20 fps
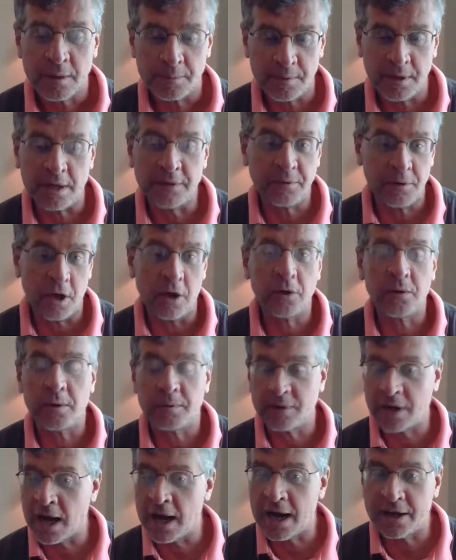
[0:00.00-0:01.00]
I mean,
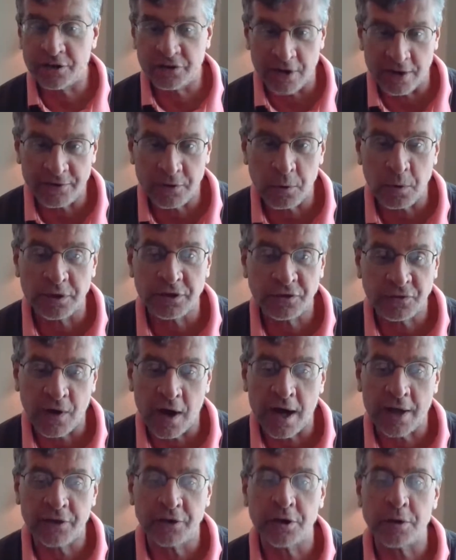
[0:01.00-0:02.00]
God is everyone's
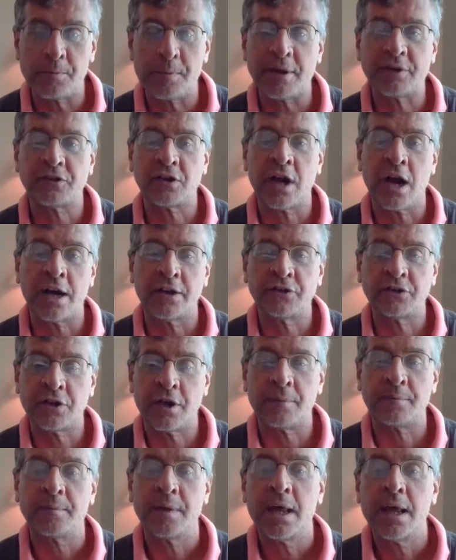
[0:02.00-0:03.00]
father. The best
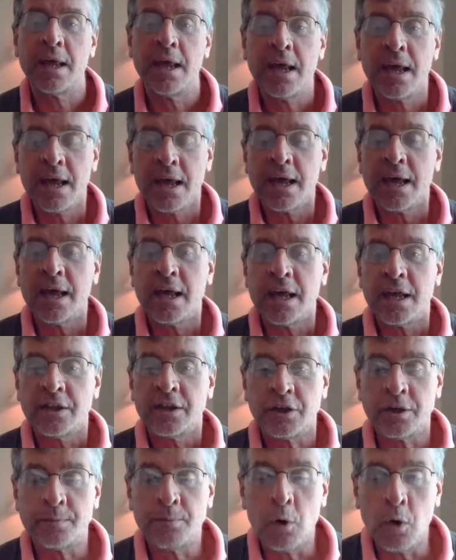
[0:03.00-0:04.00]
concept
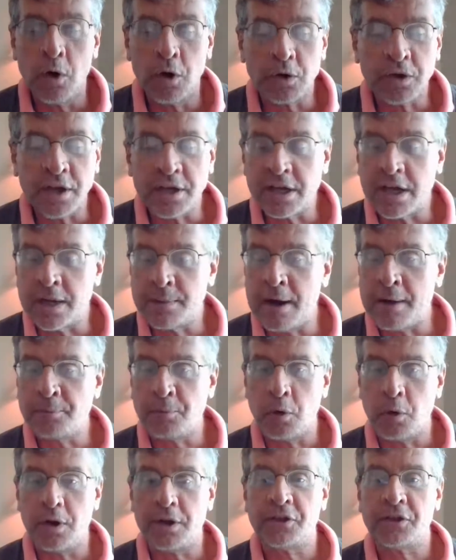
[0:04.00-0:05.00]
that a mortal can come up
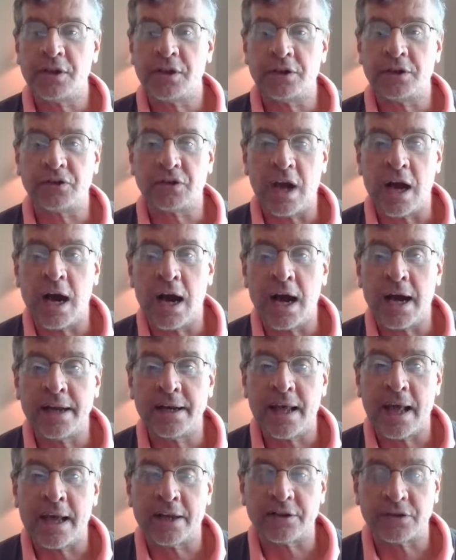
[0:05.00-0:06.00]
with is
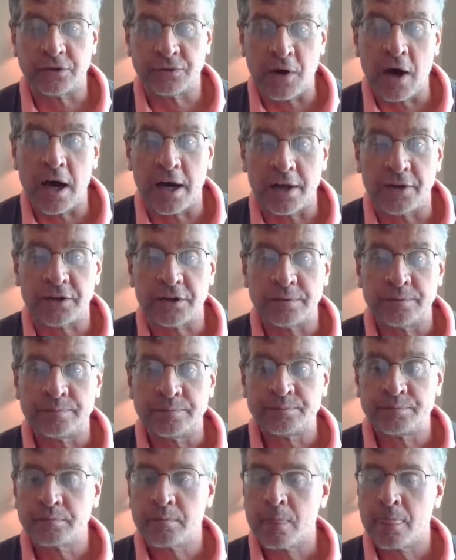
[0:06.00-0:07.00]
God as a father.
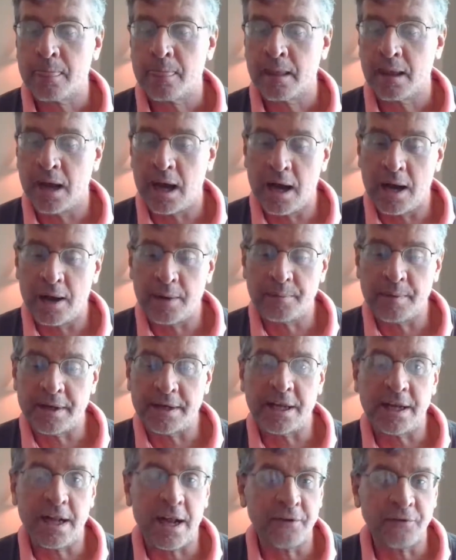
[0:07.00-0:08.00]
And
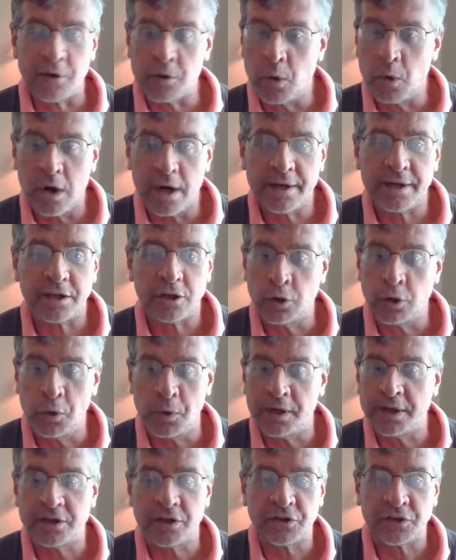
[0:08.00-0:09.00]
then everyone,
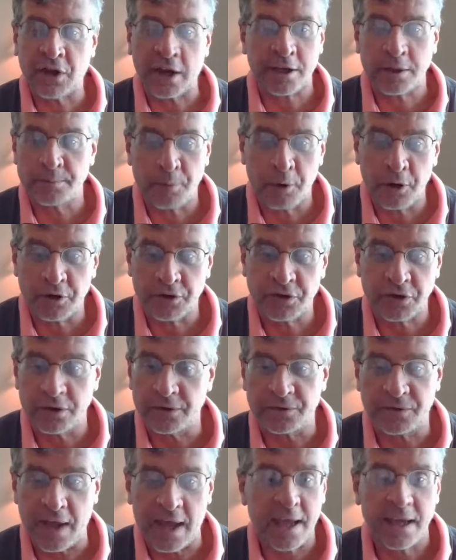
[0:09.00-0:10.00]
including the second person
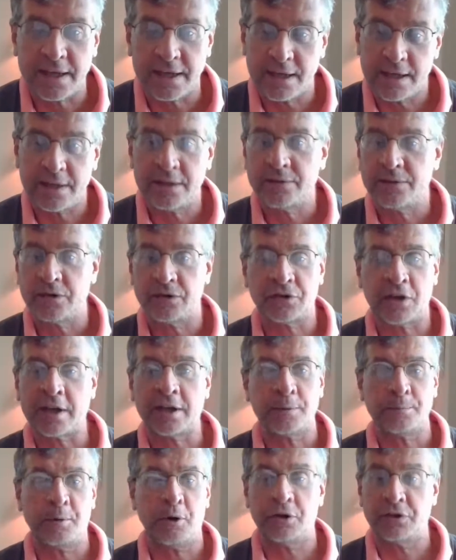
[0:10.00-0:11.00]
of deity, the
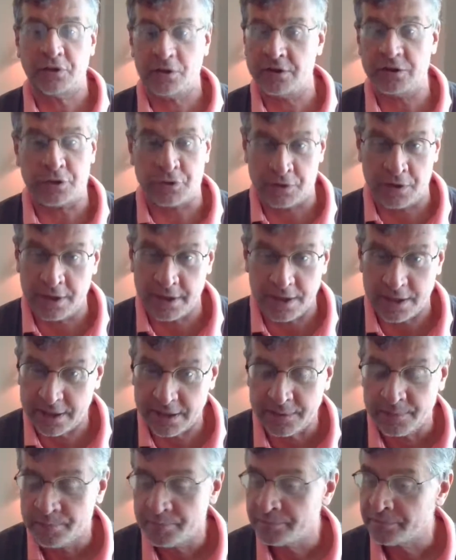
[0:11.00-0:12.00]
second person of the
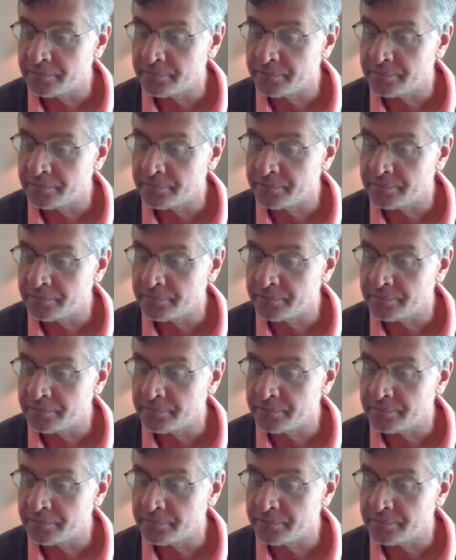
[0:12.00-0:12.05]
Trinity,